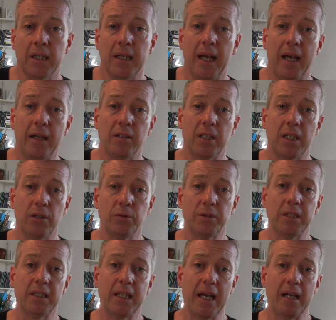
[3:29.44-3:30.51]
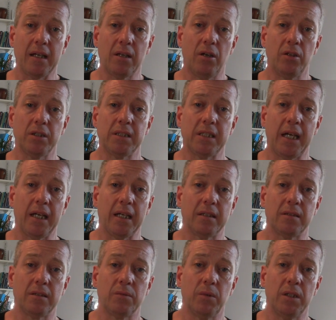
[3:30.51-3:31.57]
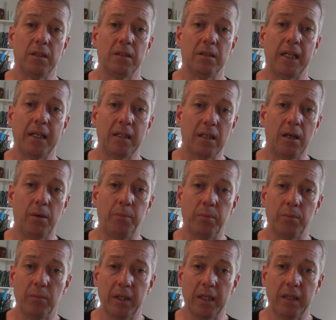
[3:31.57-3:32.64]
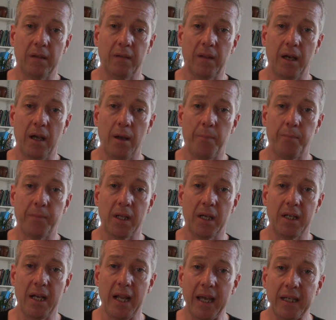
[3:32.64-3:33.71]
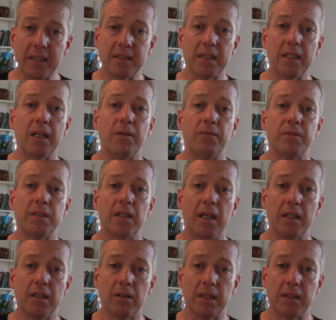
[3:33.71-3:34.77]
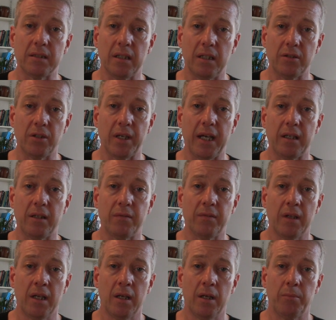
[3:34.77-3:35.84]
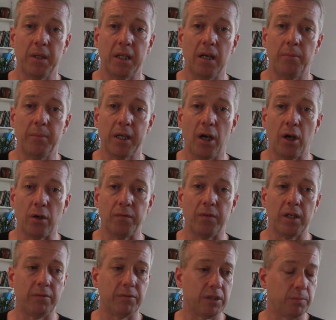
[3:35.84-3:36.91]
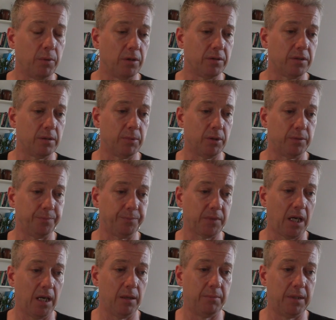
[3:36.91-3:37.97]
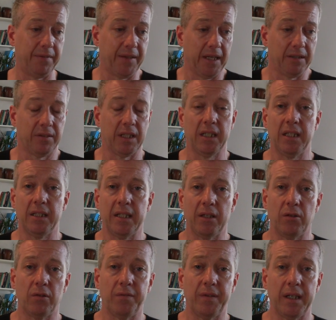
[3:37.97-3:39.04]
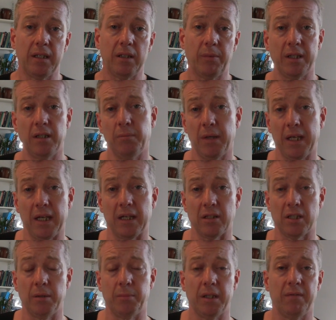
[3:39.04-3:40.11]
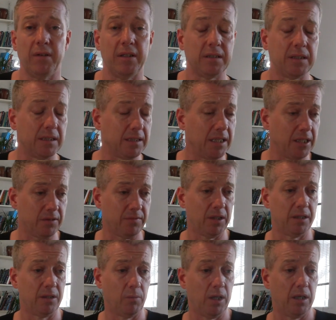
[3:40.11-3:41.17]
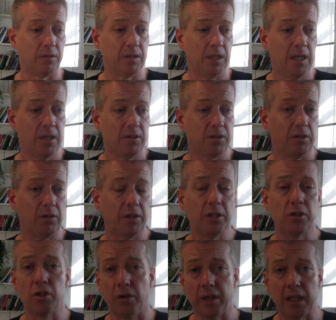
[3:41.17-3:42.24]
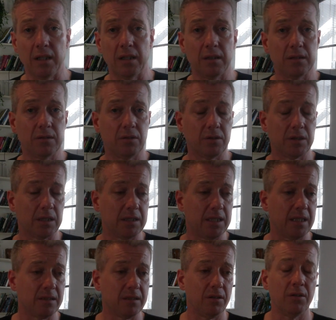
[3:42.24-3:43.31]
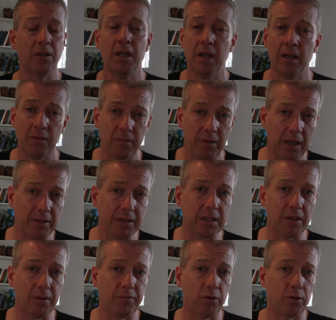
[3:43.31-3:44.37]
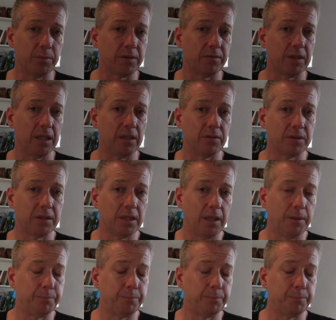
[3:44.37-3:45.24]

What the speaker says: And guilt in that context will end up with a negative cycle inside your head of becoming overly responsible and then thinking that you're a failure when you may actually be very successful in the world. So not enjoying your success. There are various other forms of guilt